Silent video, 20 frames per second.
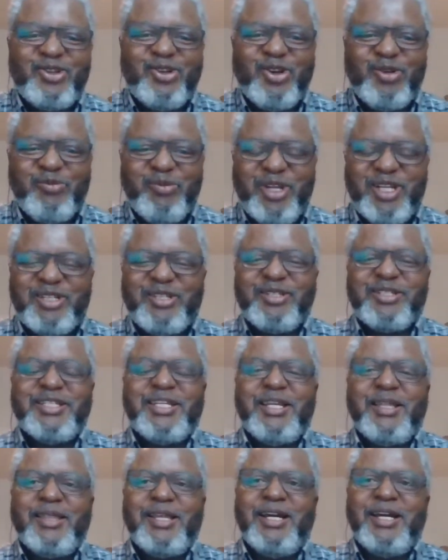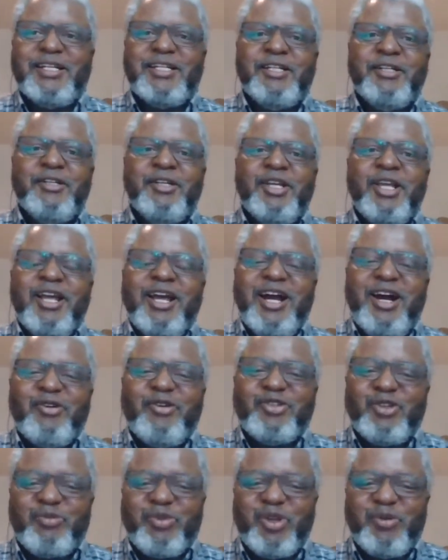not mean to say that
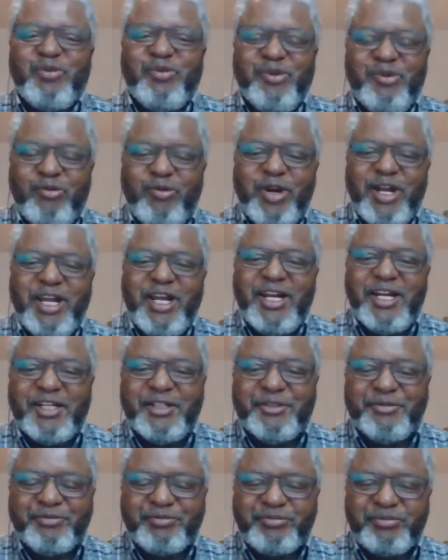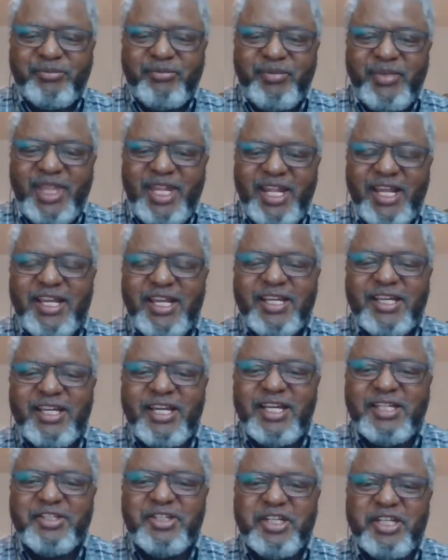Hausa people were
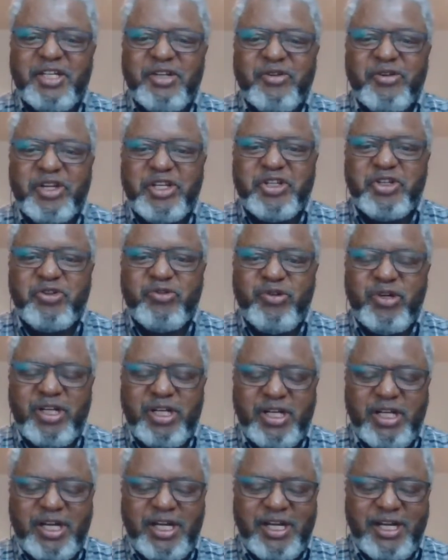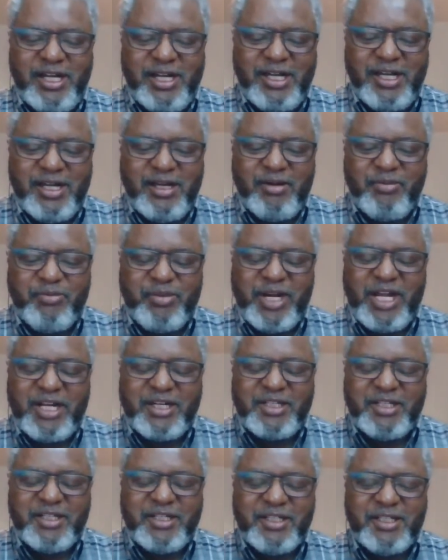engaged in ritual
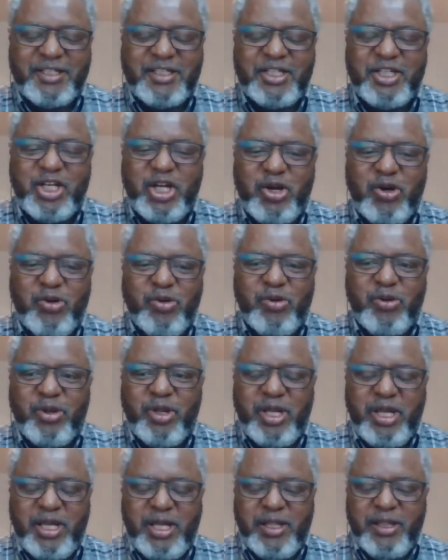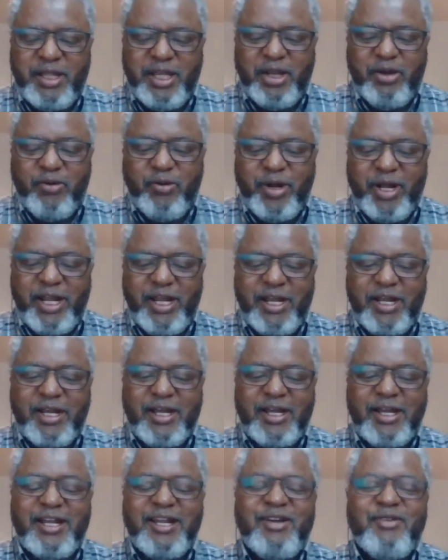practices. No, they were,
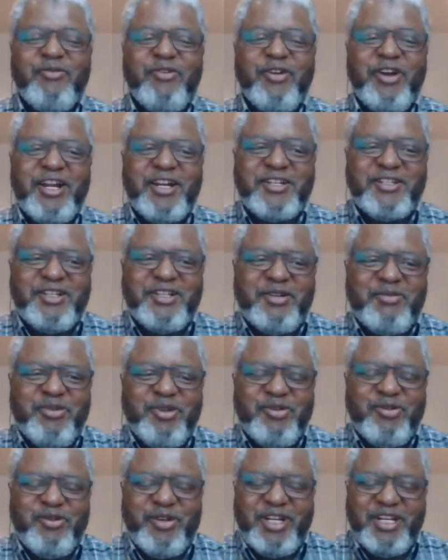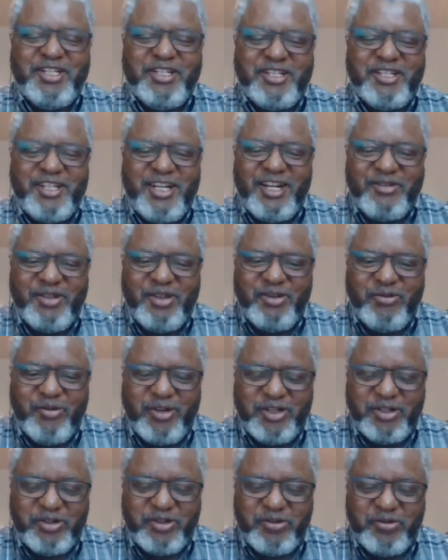for example, each time they
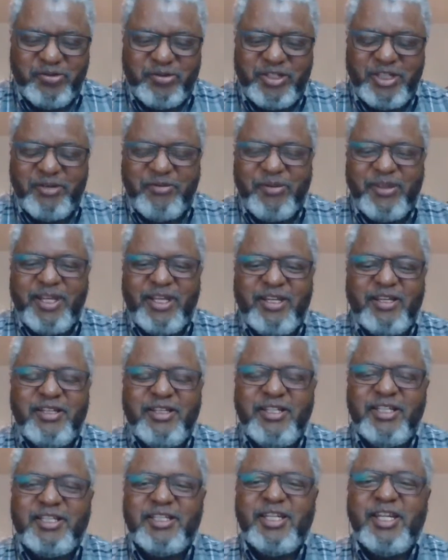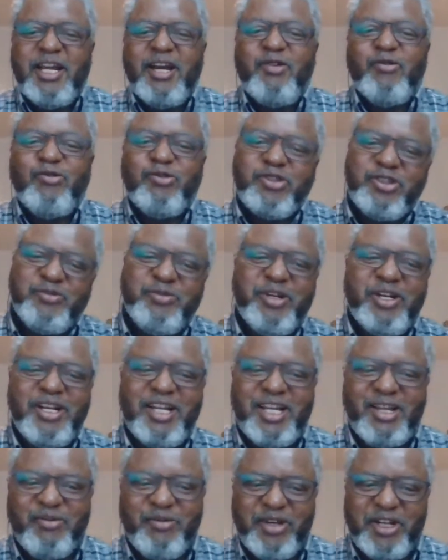want to do something, they say, A'udhu
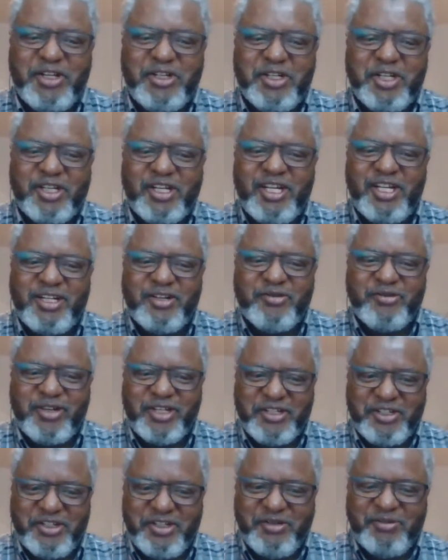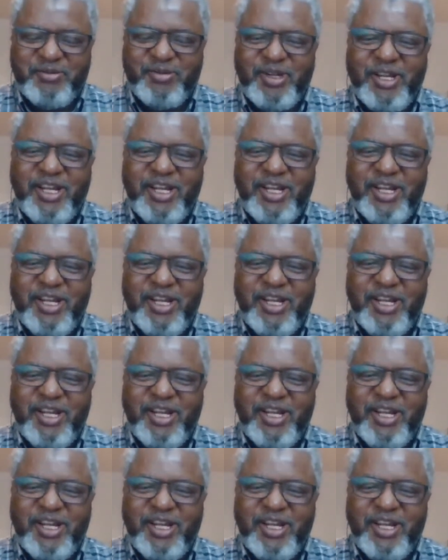billahi minash shaitanir rajim.